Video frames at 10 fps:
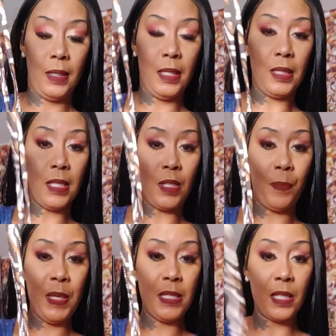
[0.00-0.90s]
this is the
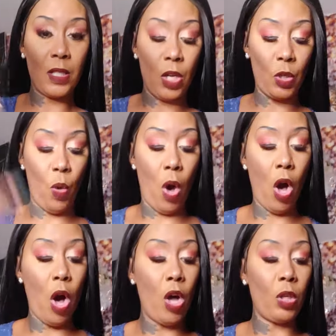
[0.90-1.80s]
piece that's going to go
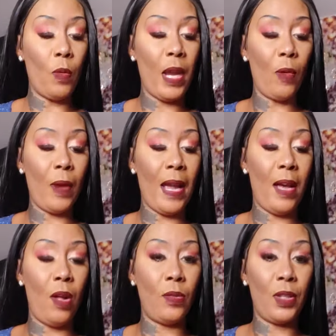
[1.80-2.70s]
all the way
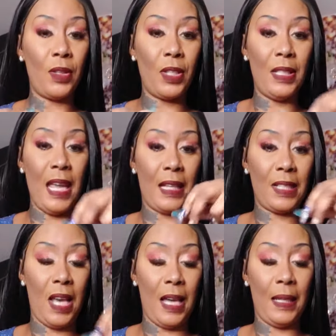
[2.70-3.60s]
around the
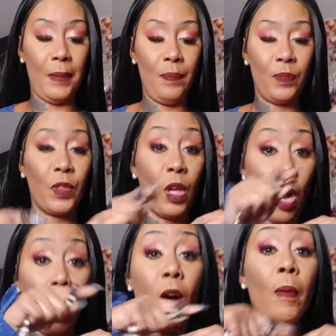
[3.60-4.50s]
necktie
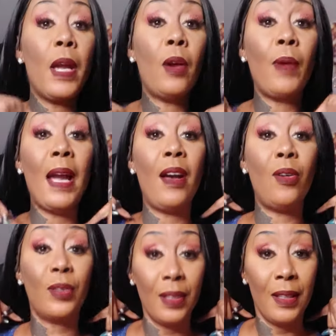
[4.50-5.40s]
all the way
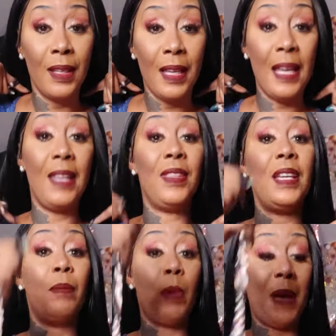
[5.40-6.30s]
around. And
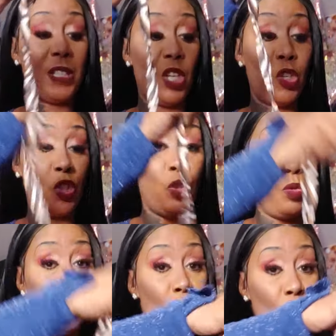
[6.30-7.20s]
then, remember I told
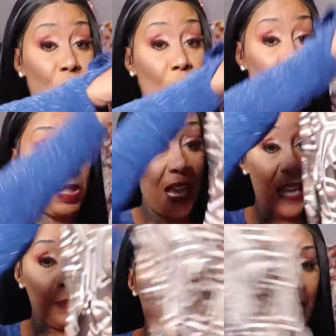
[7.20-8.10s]
you, no zipper,
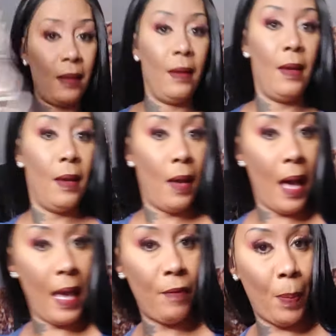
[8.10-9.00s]
tying the back.
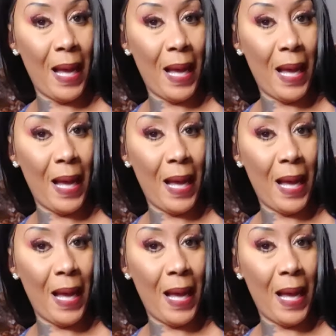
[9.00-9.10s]
I have a